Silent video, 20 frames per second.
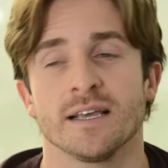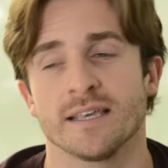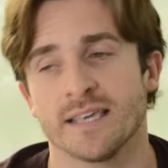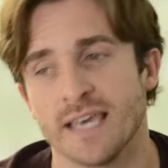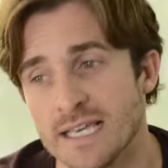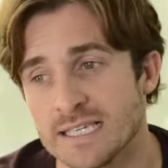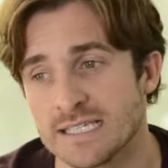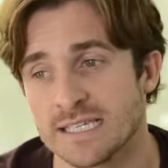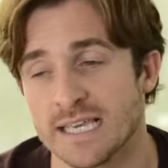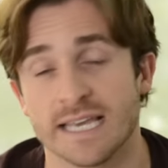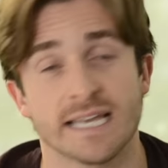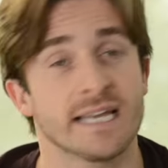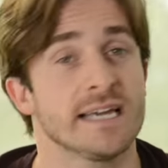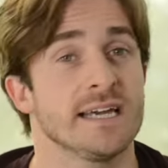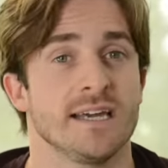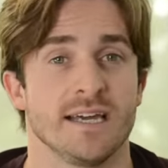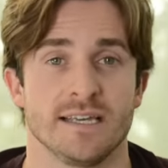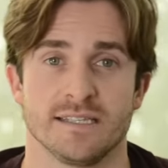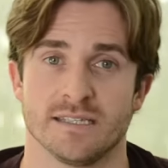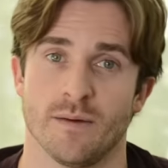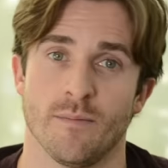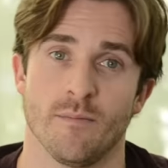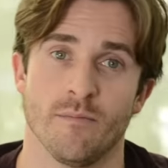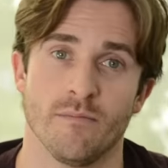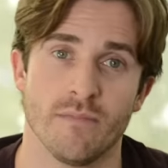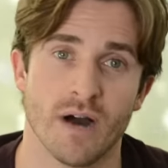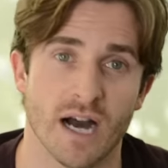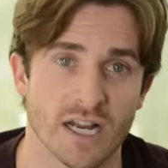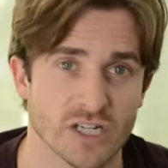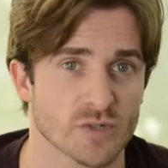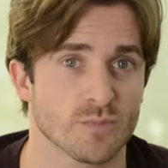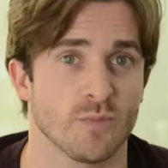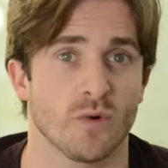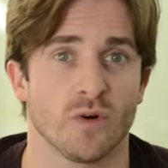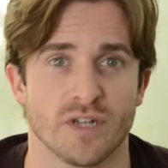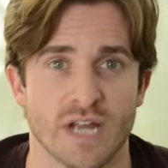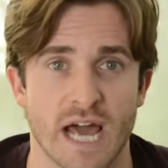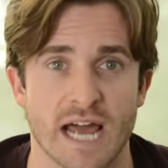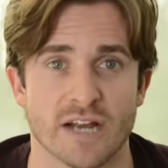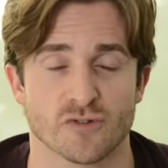kissing is a much
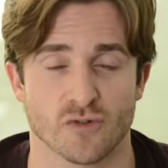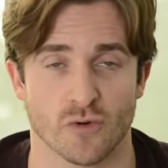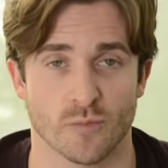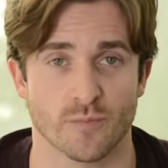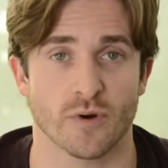more natural